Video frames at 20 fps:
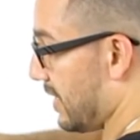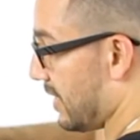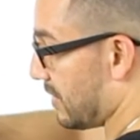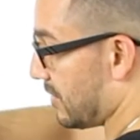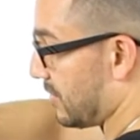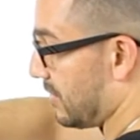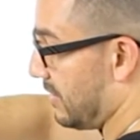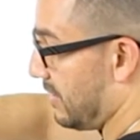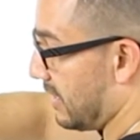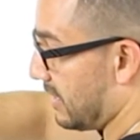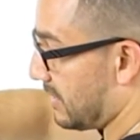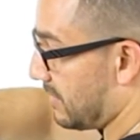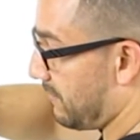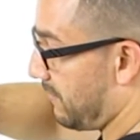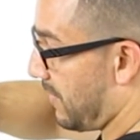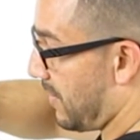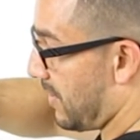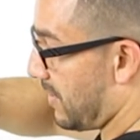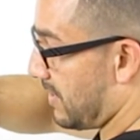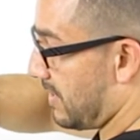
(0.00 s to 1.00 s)
there's this
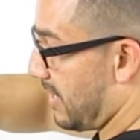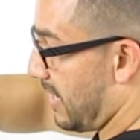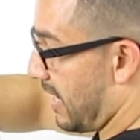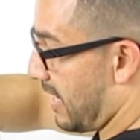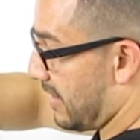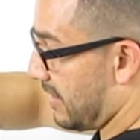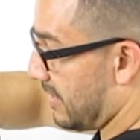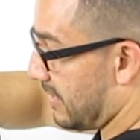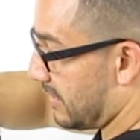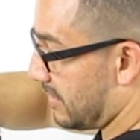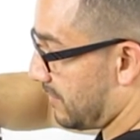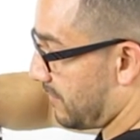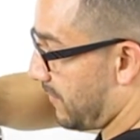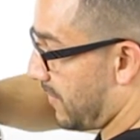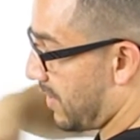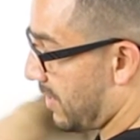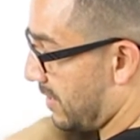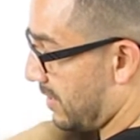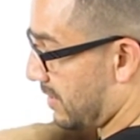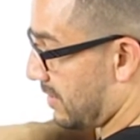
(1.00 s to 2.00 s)
font and this
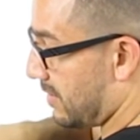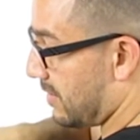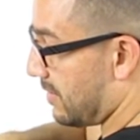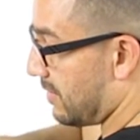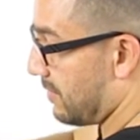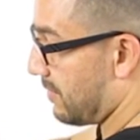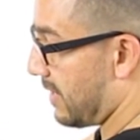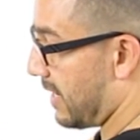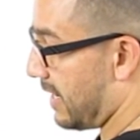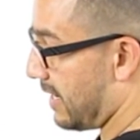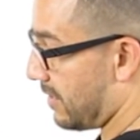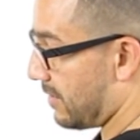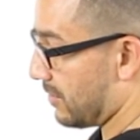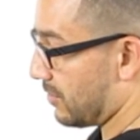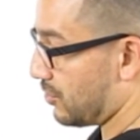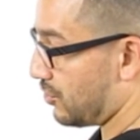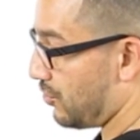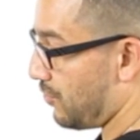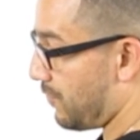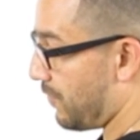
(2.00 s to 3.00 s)
font right here.
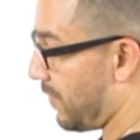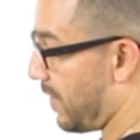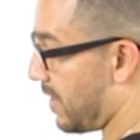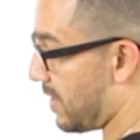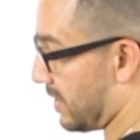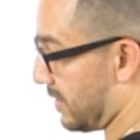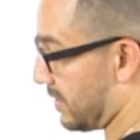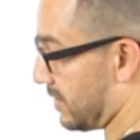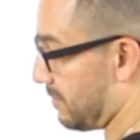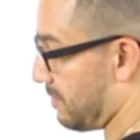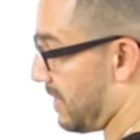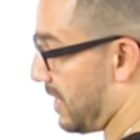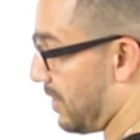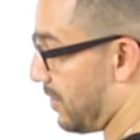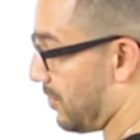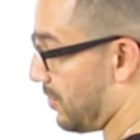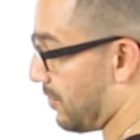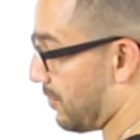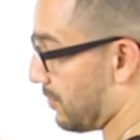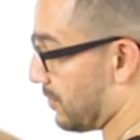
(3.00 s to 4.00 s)
There's two fonts
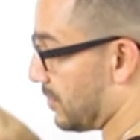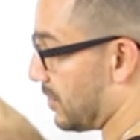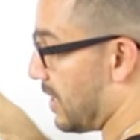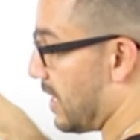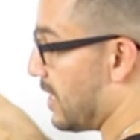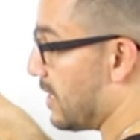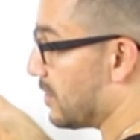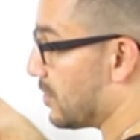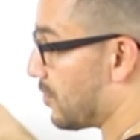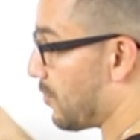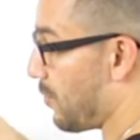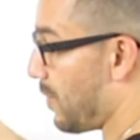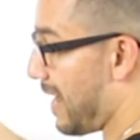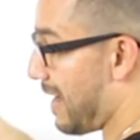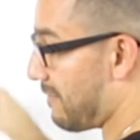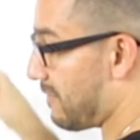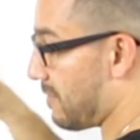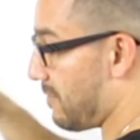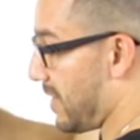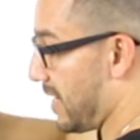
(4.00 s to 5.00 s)
being used. So we
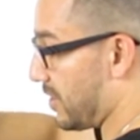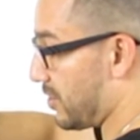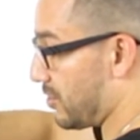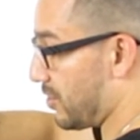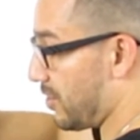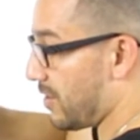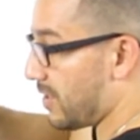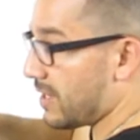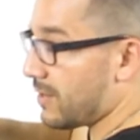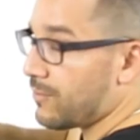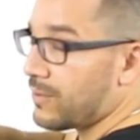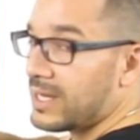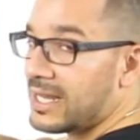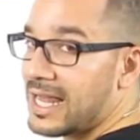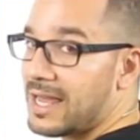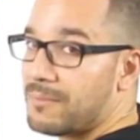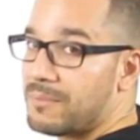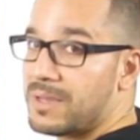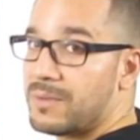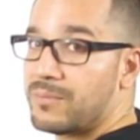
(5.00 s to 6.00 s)
have to make sure that we
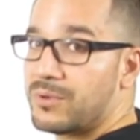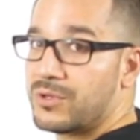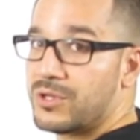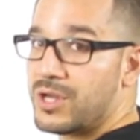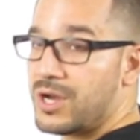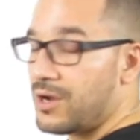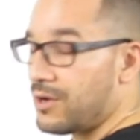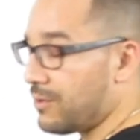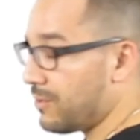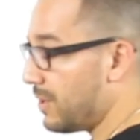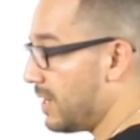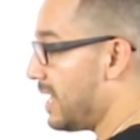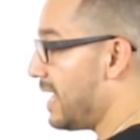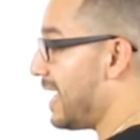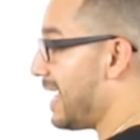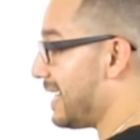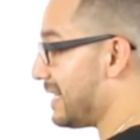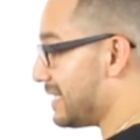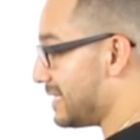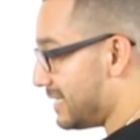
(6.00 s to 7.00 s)
let people know
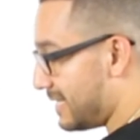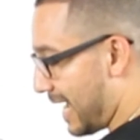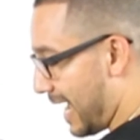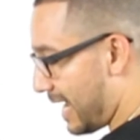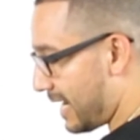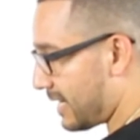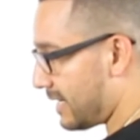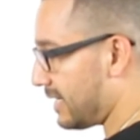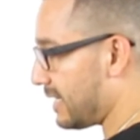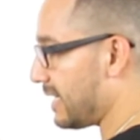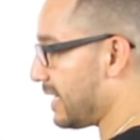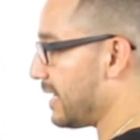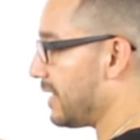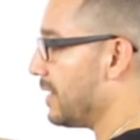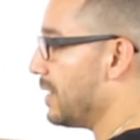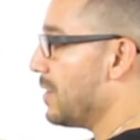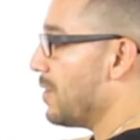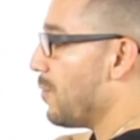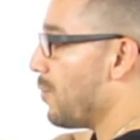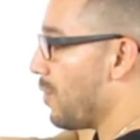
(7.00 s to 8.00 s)

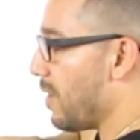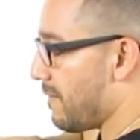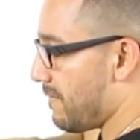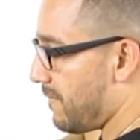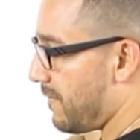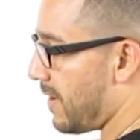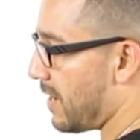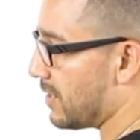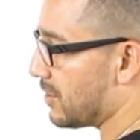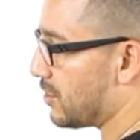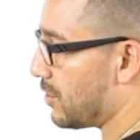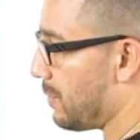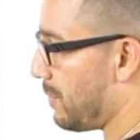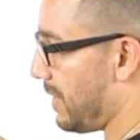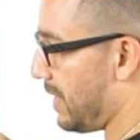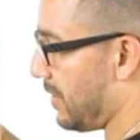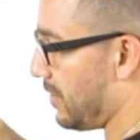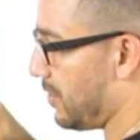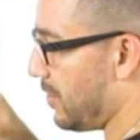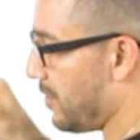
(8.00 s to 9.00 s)
exactly what fonts are
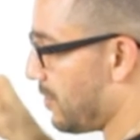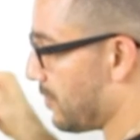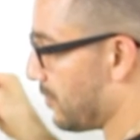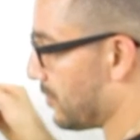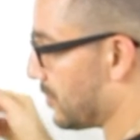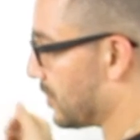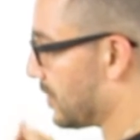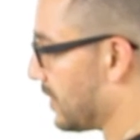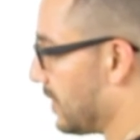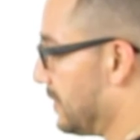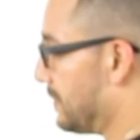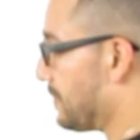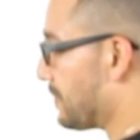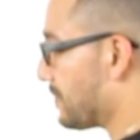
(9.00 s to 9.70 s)
being used.